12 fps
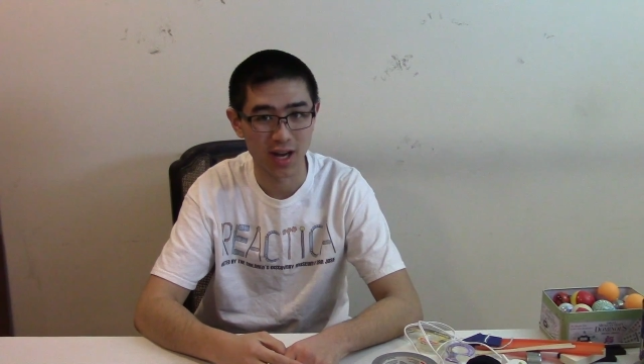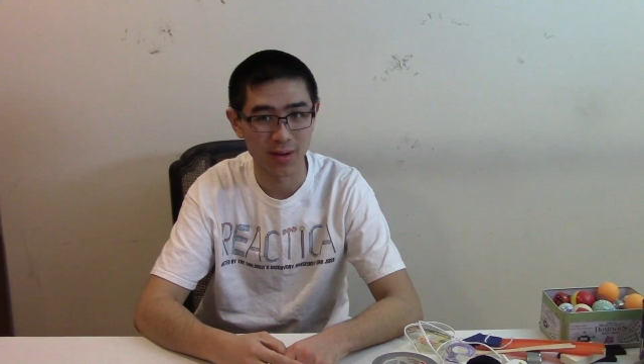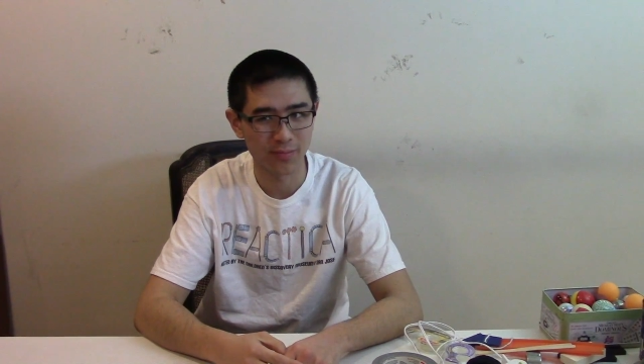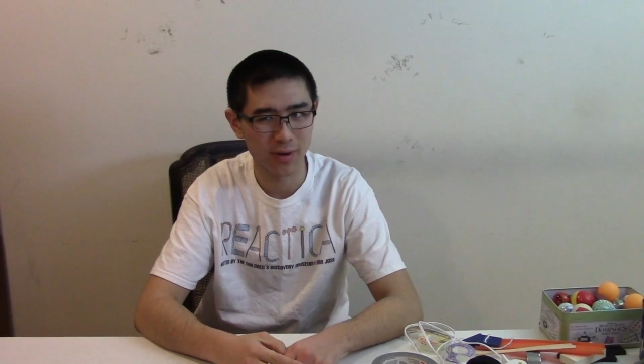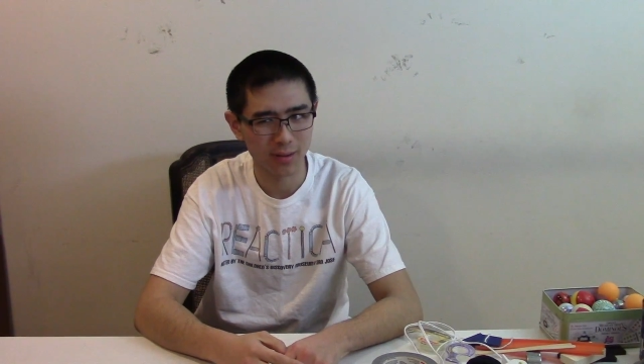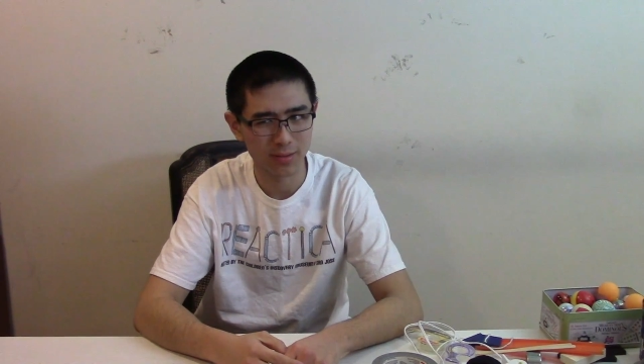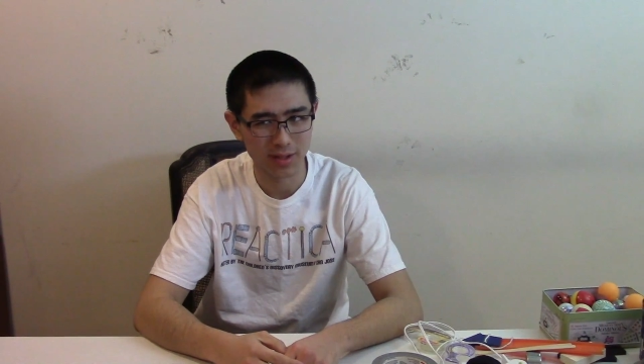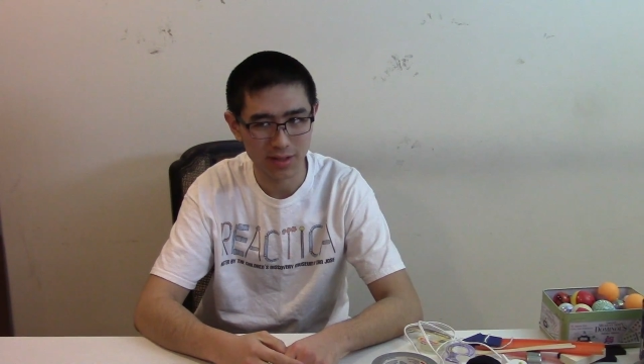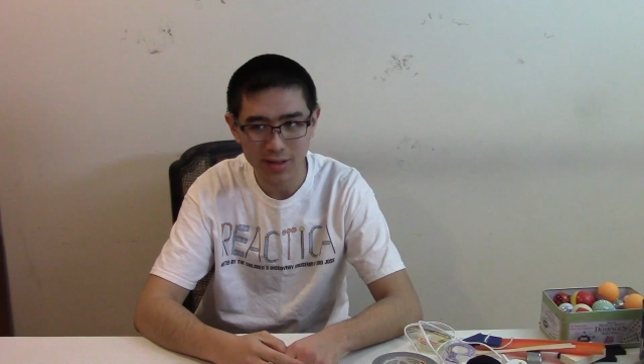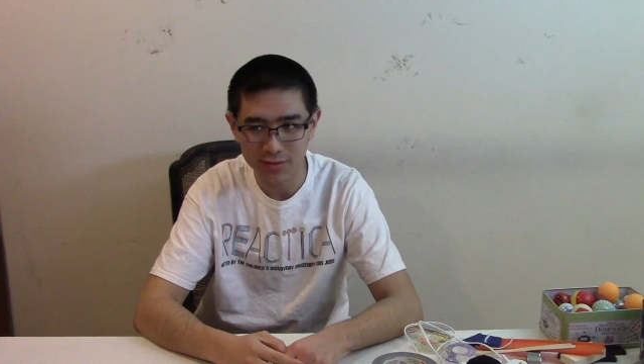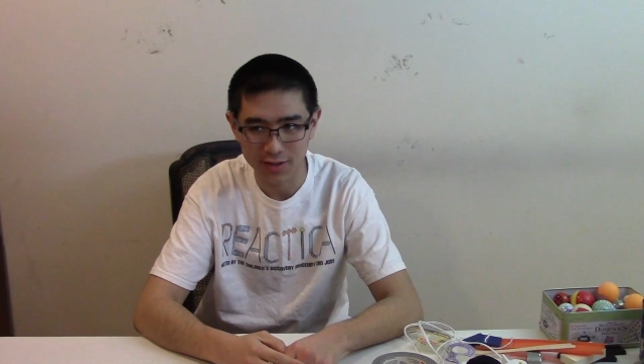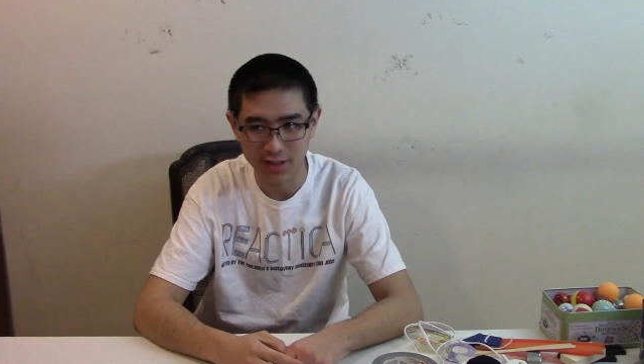I probably
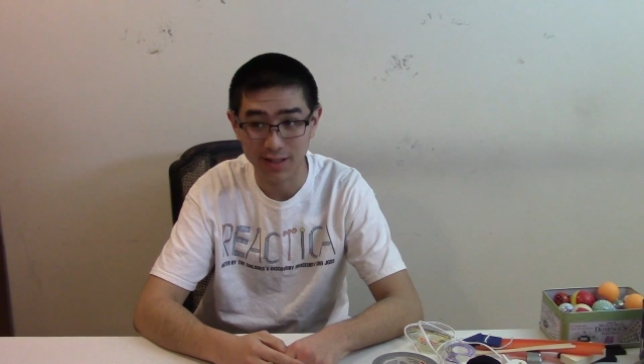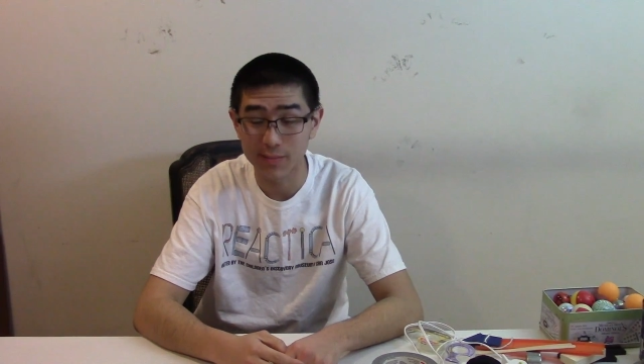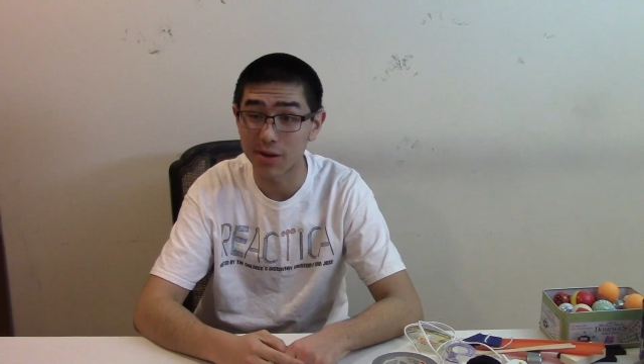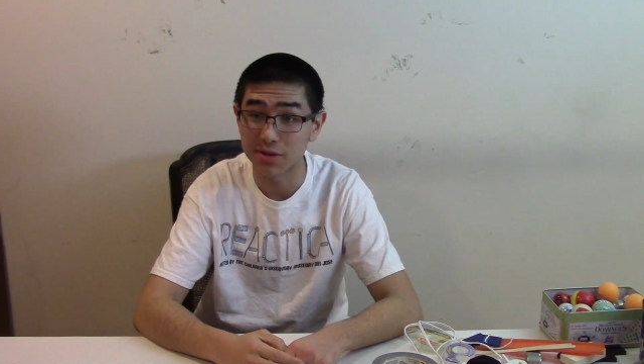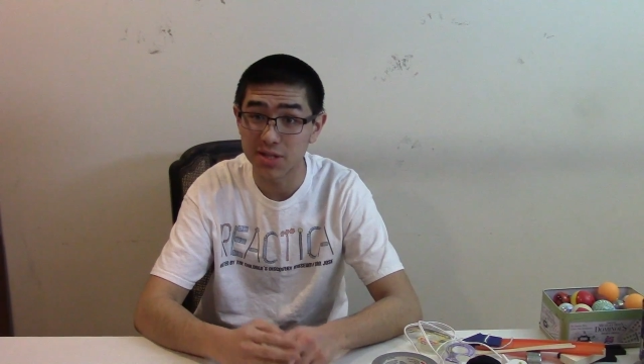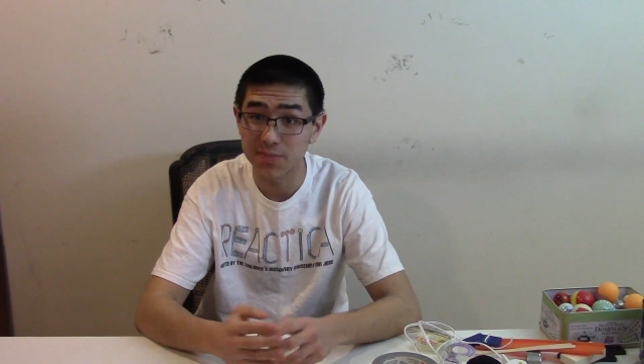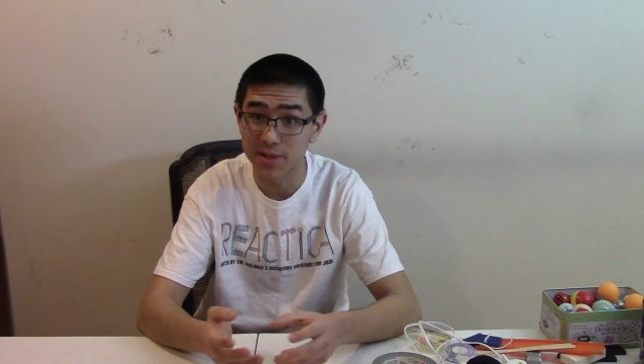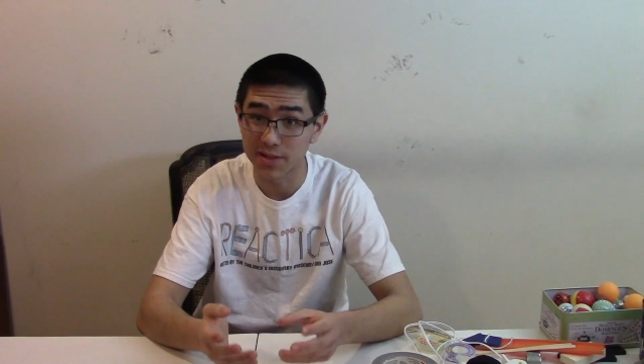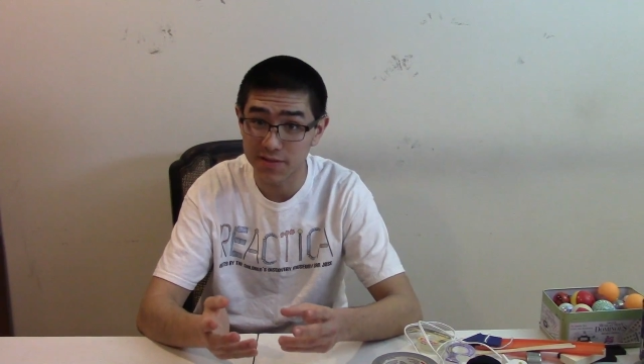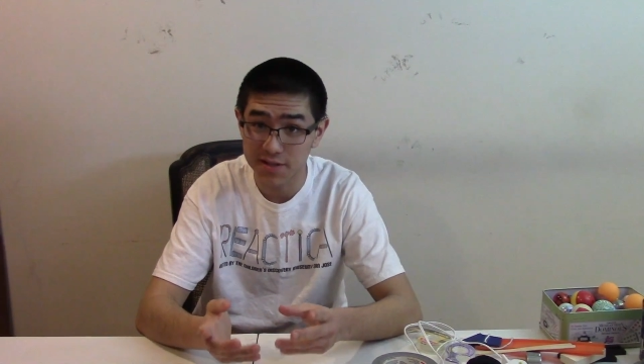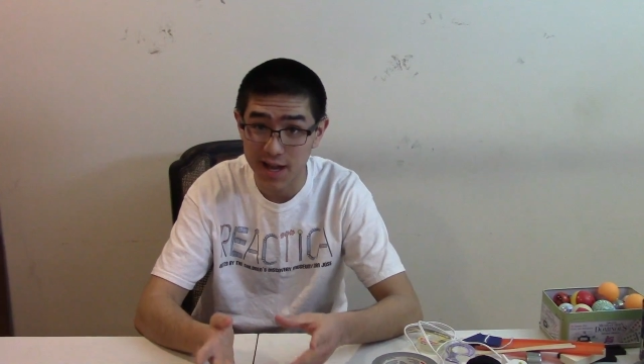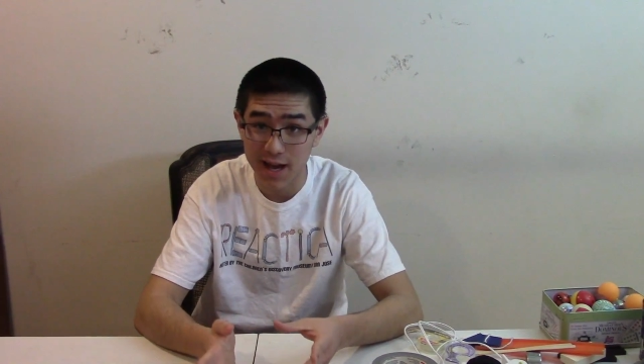delivered it at about the speed
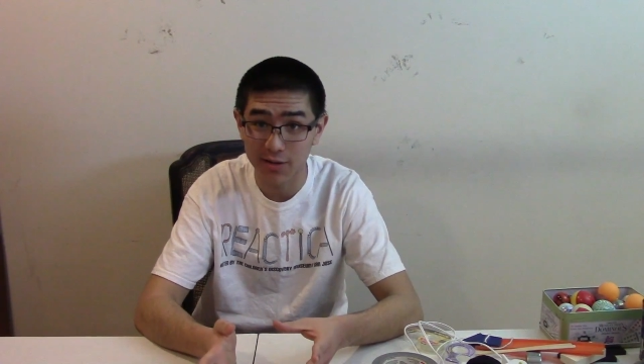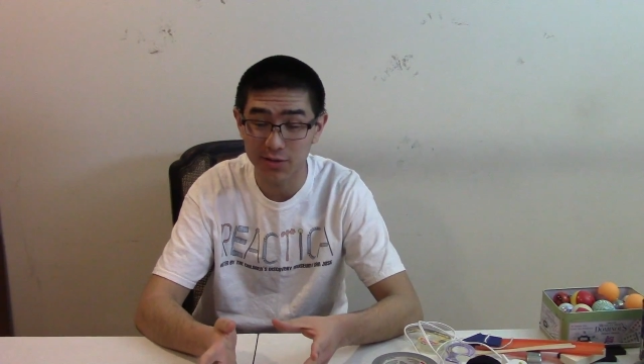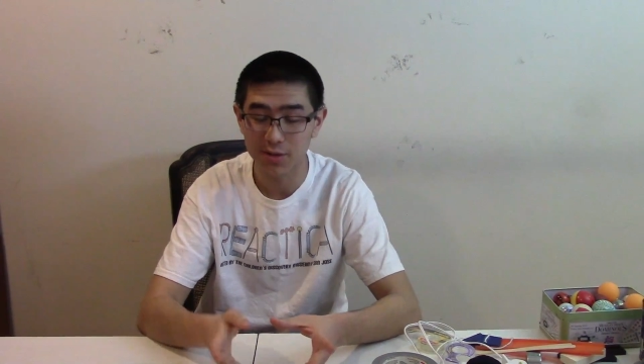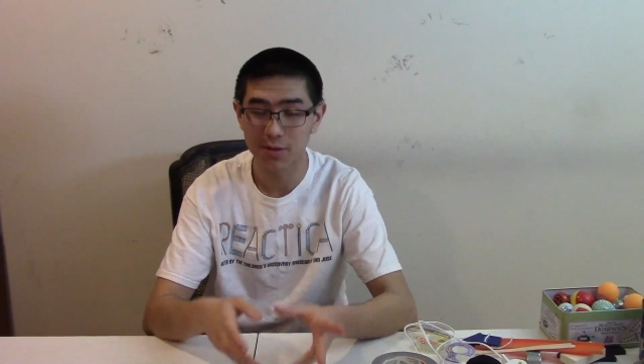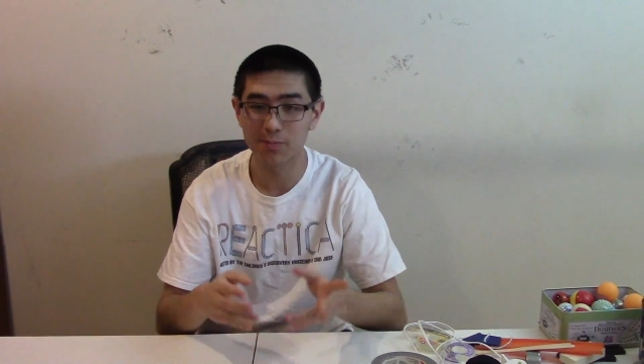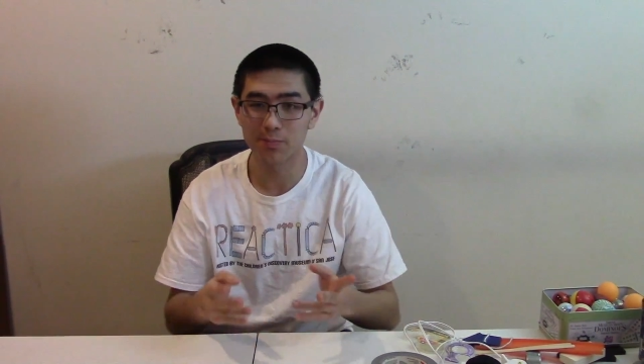of sound.